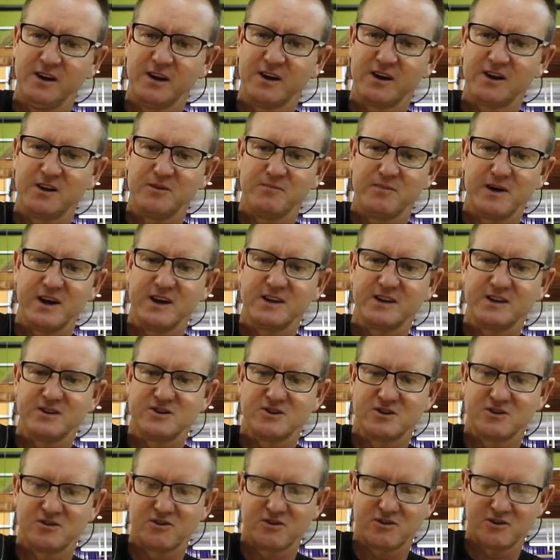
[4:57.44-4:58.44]
little bait
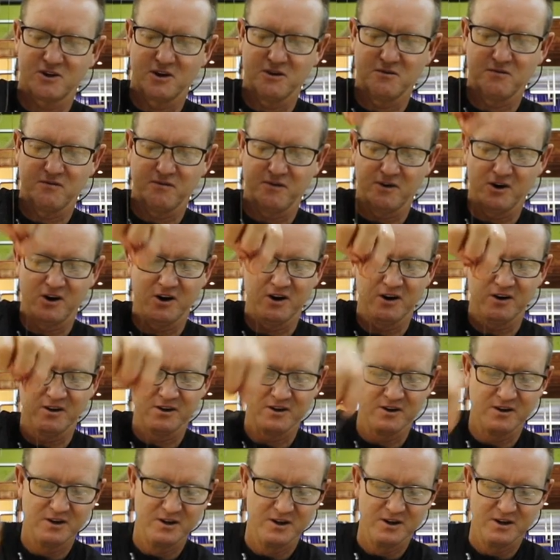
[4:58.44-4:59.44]
that you can throw far.
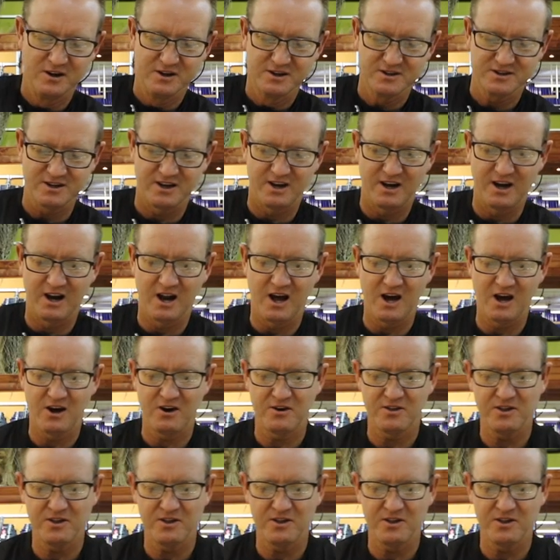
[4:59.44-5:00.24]
It's going to lie